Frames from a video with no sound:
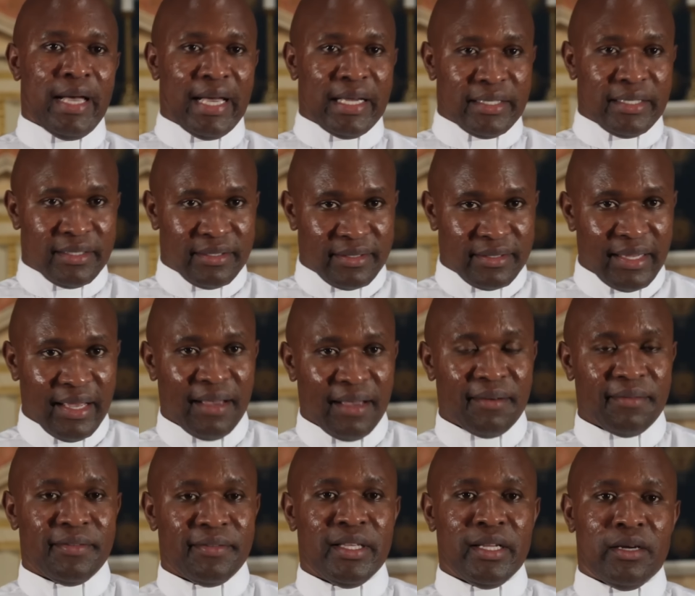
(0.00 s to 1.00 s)
and
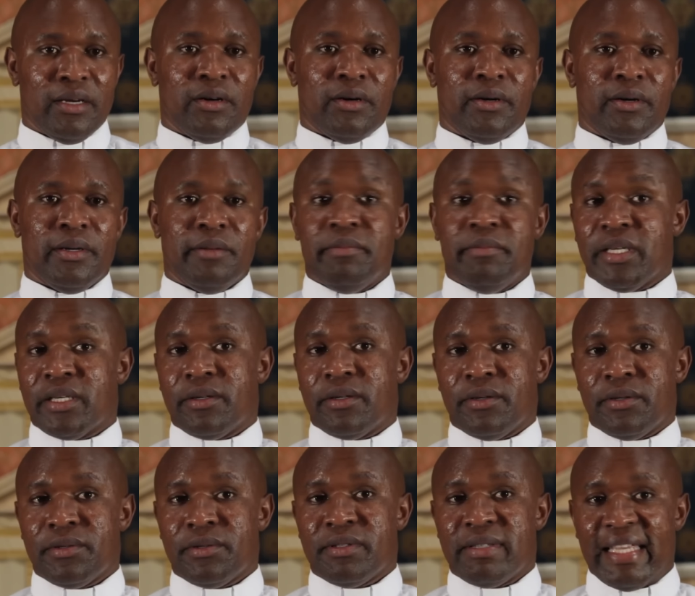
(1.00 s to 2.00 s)
serve the Lord
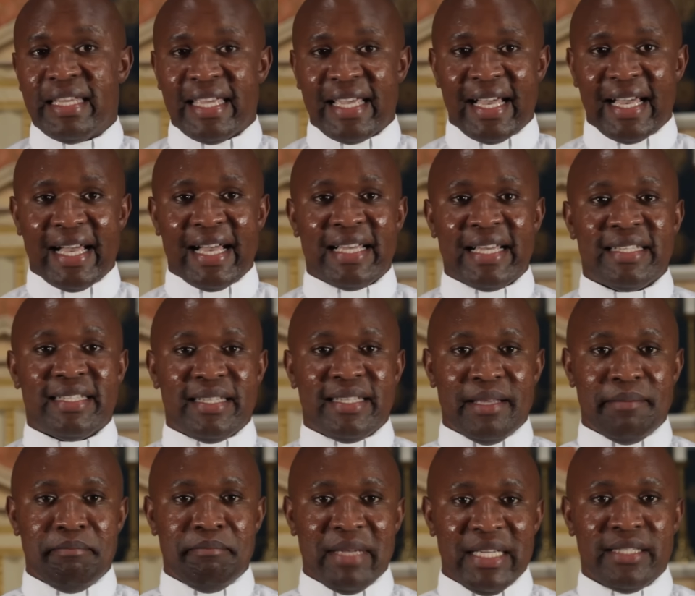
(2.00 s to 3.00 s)
because He has
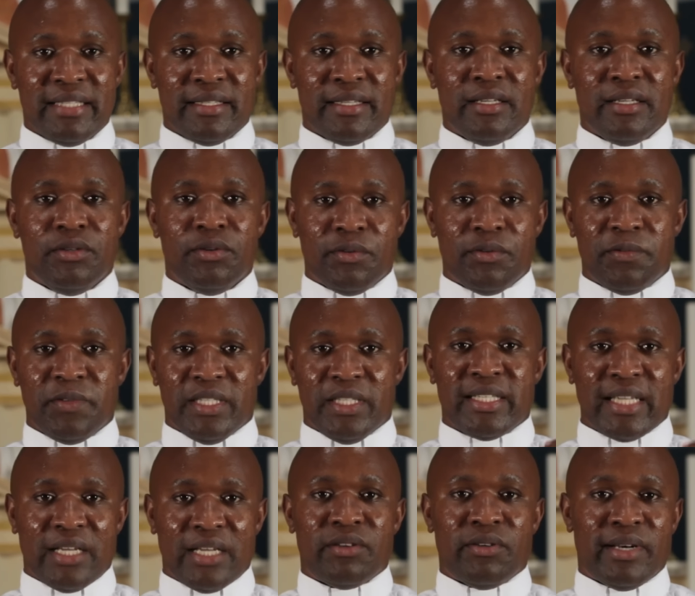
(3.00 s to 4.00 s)
the message of
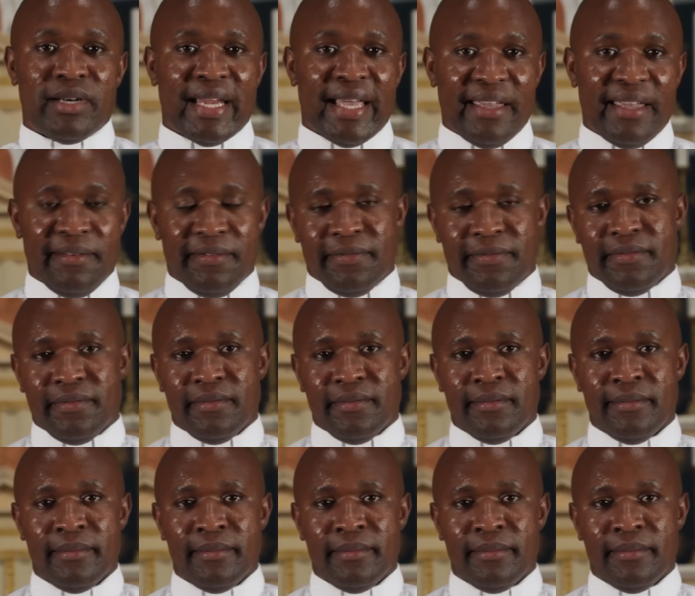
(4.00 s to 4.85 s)
eternal life.